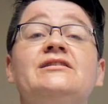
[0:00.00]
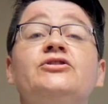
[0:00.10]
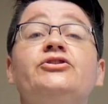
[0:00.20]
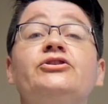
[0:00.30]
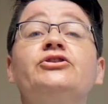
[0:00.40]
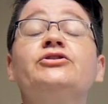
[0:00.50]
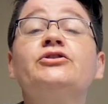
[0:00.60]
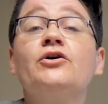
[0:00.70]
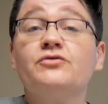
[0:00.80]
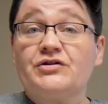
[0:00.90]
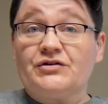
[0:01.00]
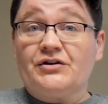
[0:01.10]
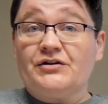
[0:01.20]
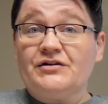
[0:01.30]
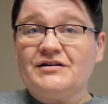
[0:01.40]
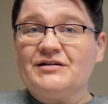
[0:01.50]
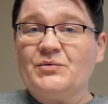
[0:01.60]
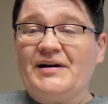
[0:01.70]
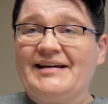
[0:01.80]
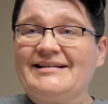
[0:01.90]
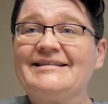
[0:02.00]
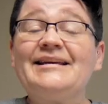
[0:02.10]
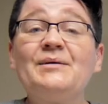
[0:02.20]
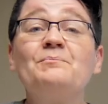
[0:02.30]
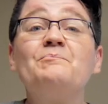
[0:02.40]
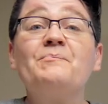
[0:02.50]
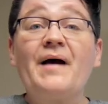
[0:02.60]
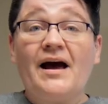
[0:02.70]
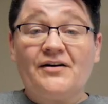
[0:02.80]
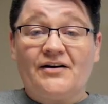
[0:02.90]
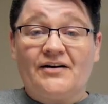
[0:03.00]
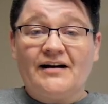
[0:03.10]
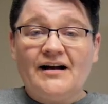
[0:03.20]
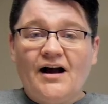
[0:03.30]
to look closer so we can see better.